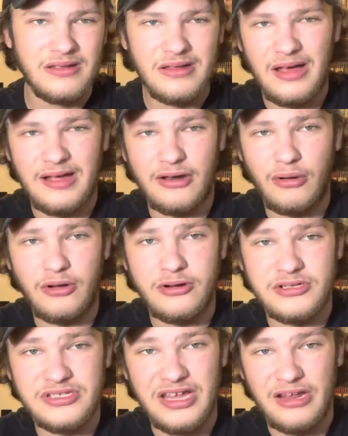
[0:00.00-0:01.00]
I don't
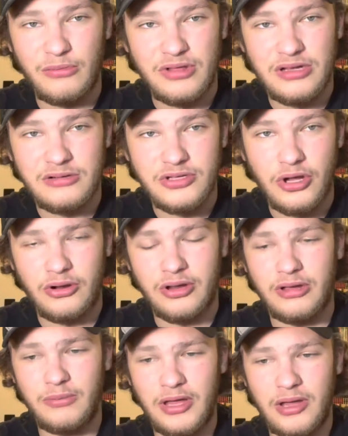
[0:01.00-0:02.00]
understand what they're talking
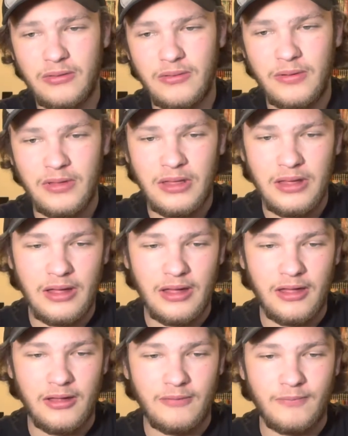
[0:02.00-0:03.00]
about.
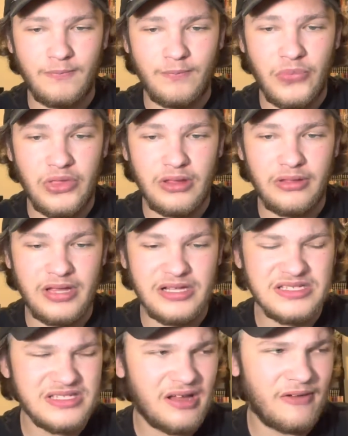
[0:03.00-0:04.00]
Like
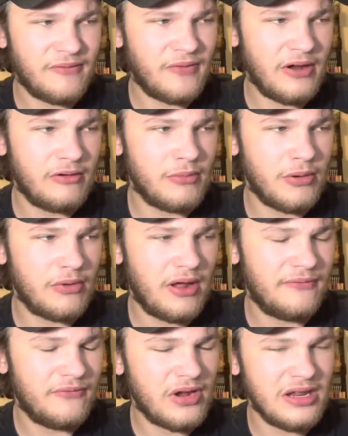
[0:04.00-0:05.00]
stuff, I remember, I
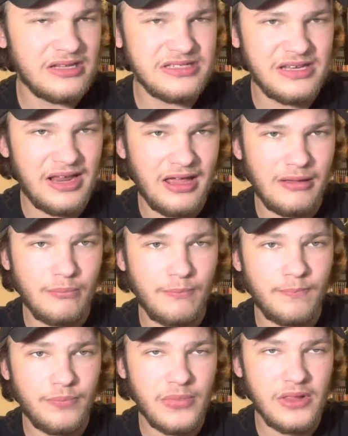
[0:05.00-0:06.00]
forget his name,
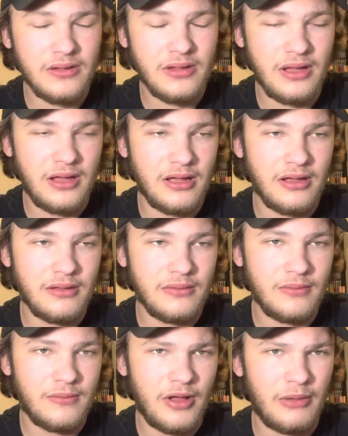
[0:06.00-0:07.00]

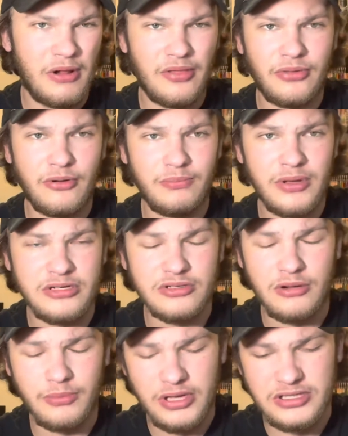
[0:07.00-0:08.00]
I might throw a picture
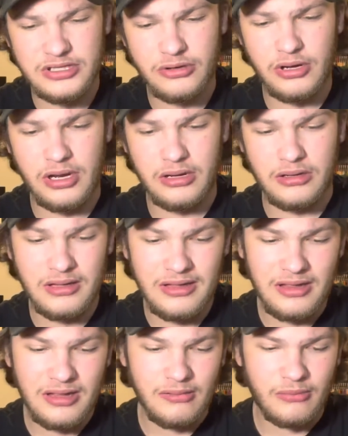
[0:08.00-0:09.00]
up on screen,
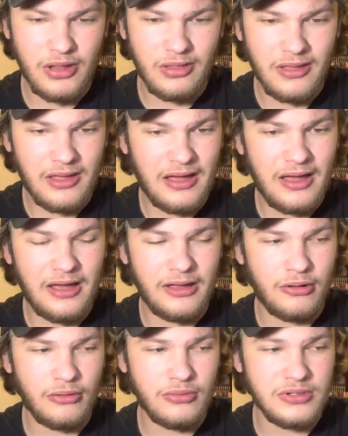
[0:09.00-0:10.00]
but the guy
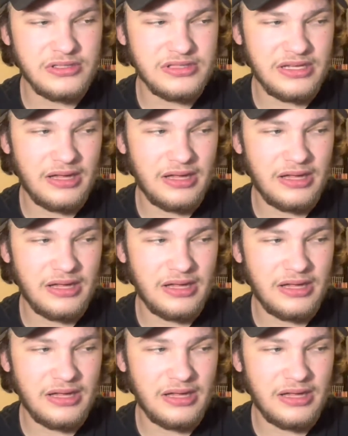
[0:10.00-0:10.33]
who was